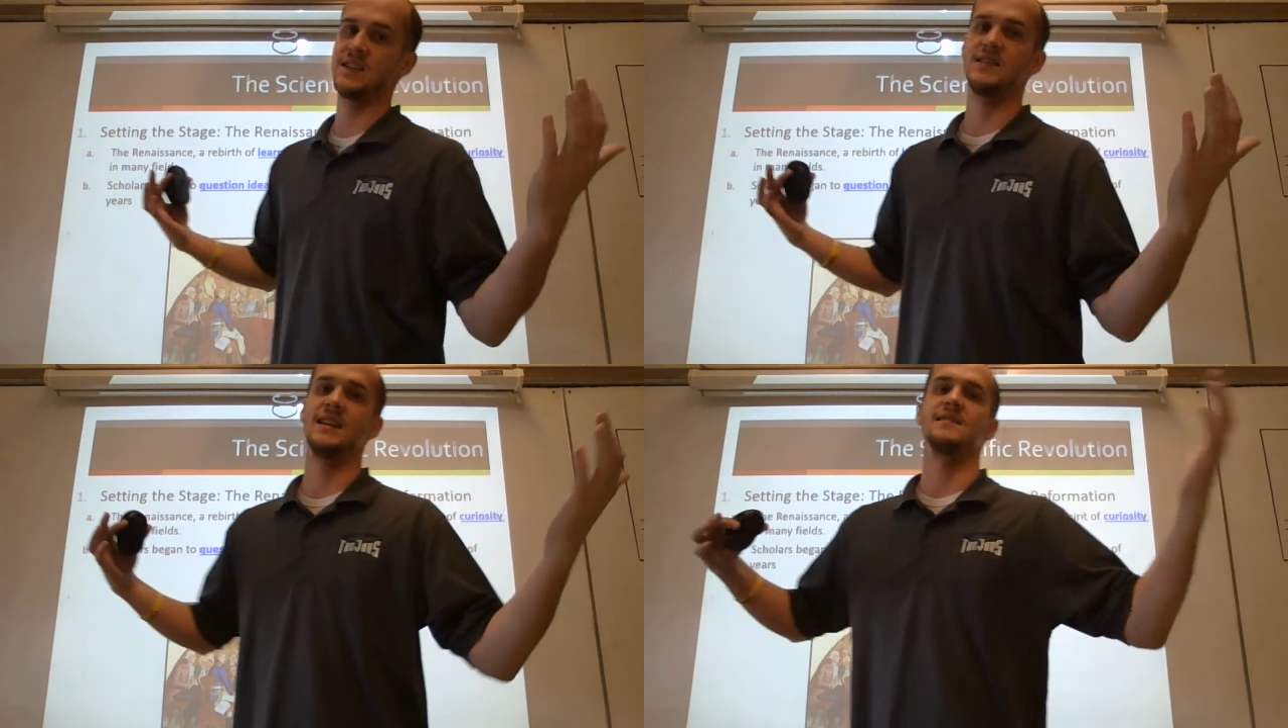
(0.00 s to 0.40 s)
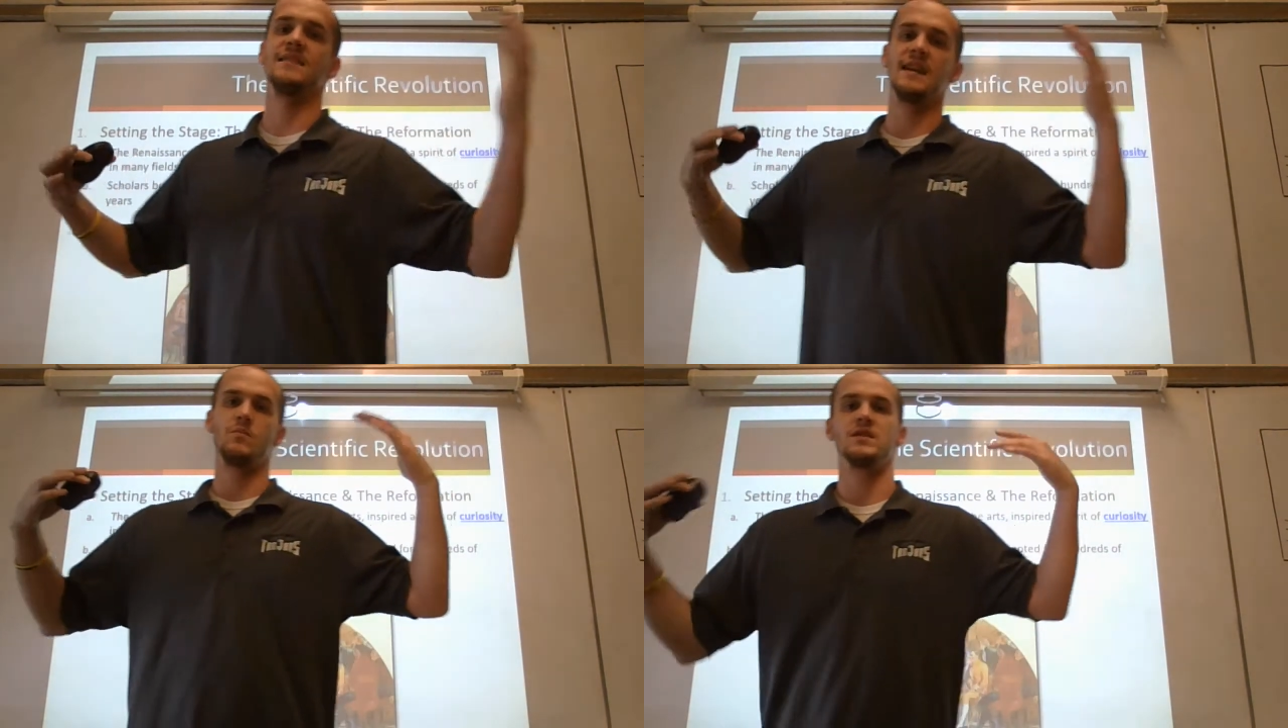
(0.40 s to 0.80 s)
things that
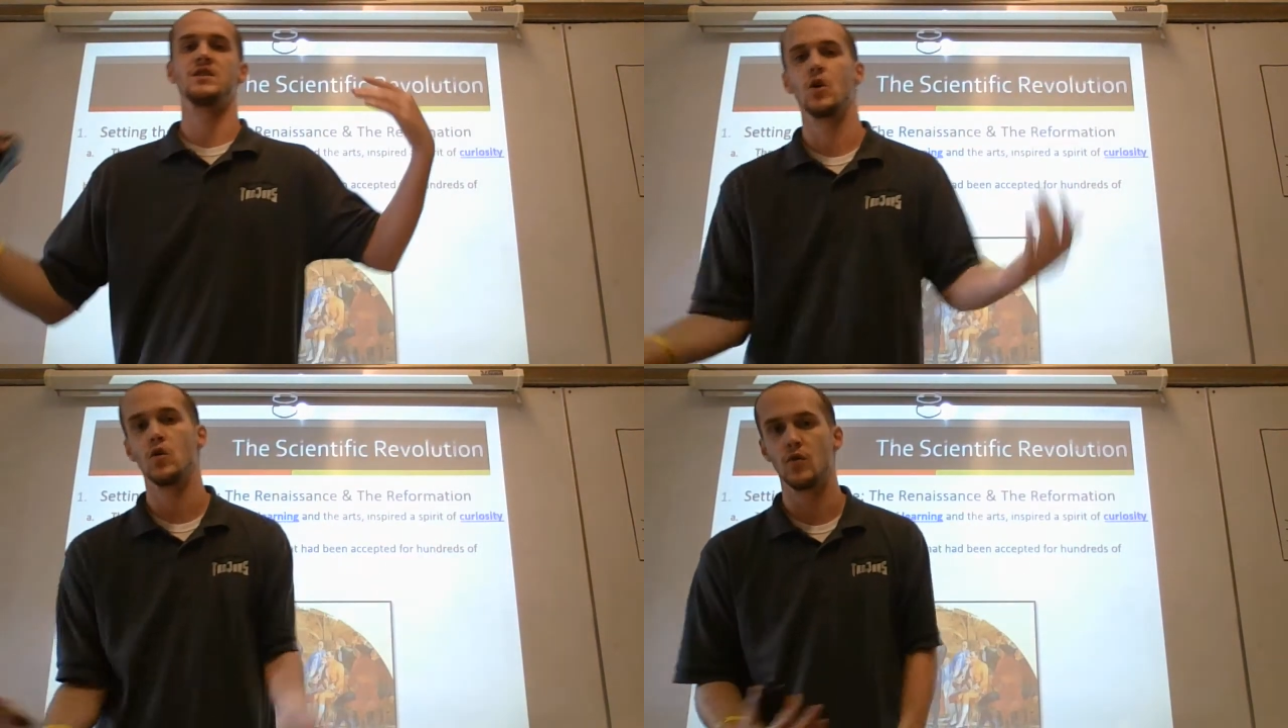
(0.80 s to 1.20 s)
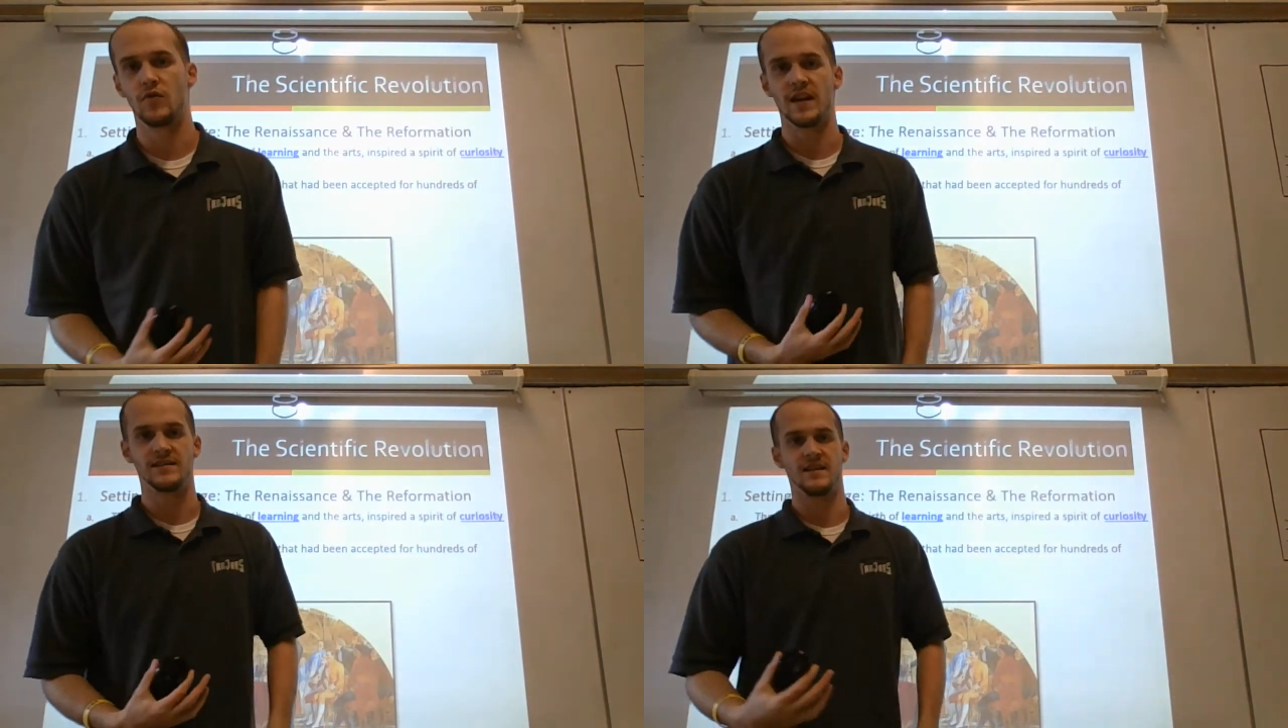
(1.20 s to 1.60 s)
they had been told,
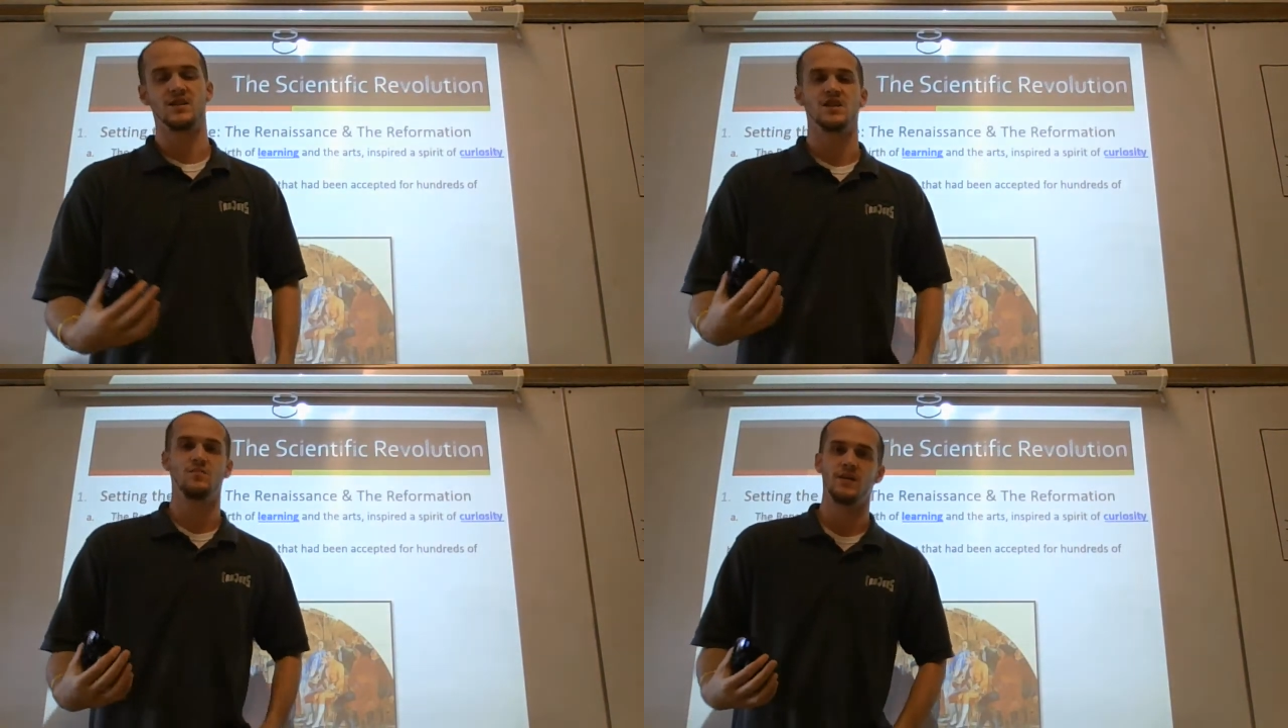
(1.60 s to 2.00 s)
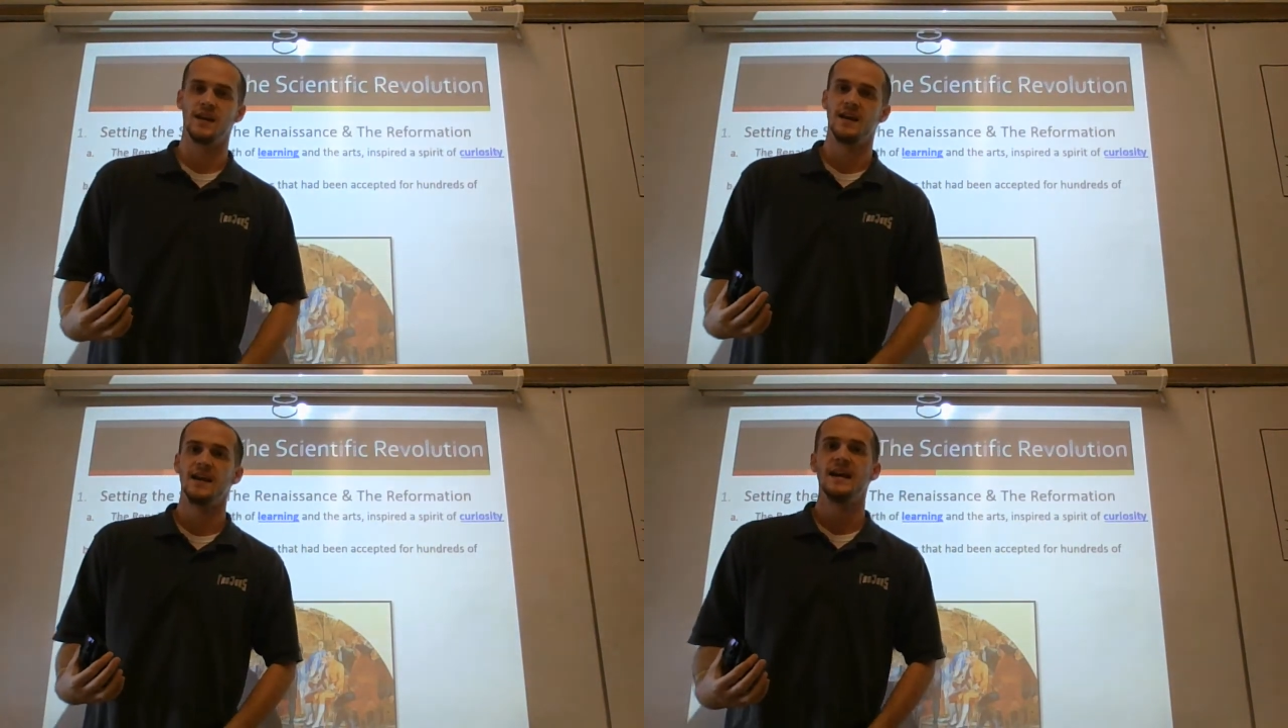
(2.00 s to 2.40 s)
things that had just been